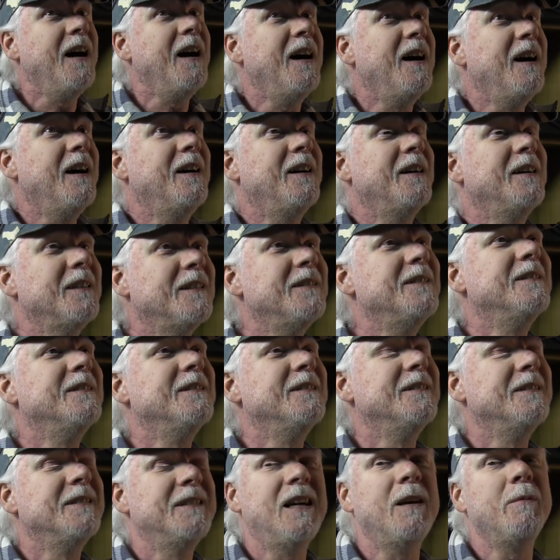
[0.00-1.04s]

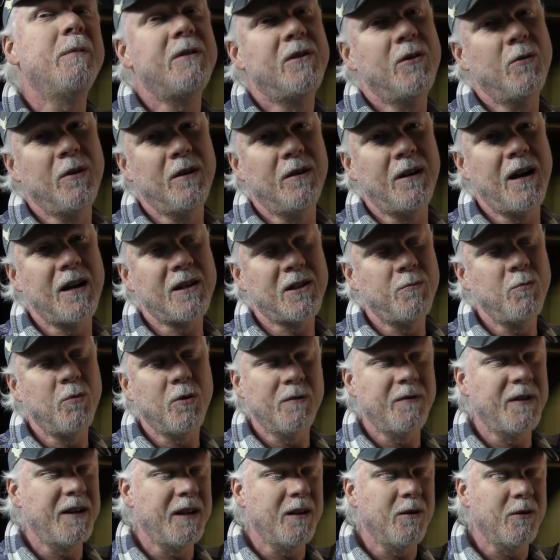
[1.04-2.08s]
I'll be doing lots
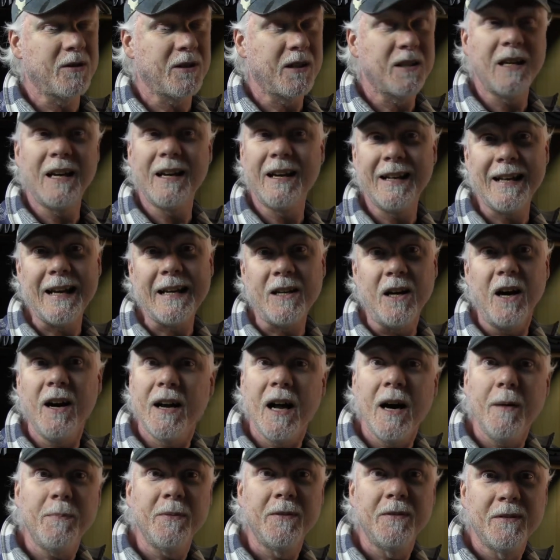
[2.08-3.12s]
more videos because I got to get caught
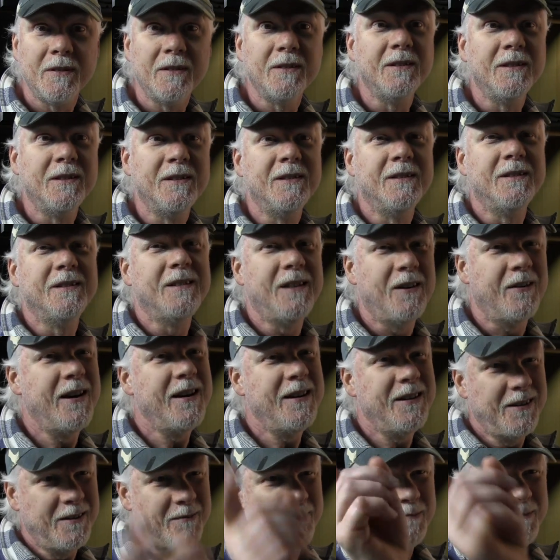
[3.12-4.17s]
up. All
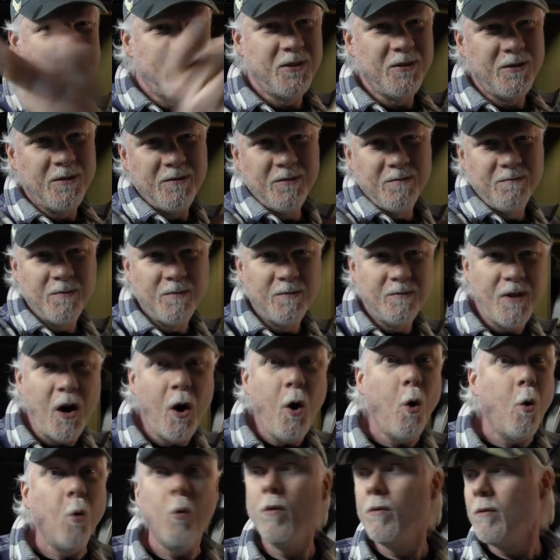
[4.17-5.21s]
right.
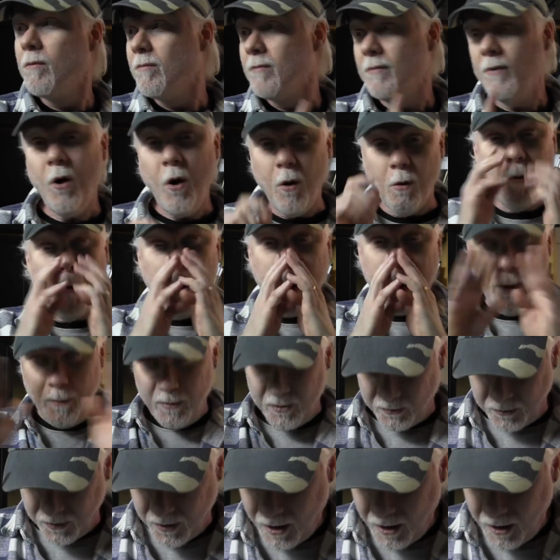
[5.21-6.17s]
Oh, oh, I almost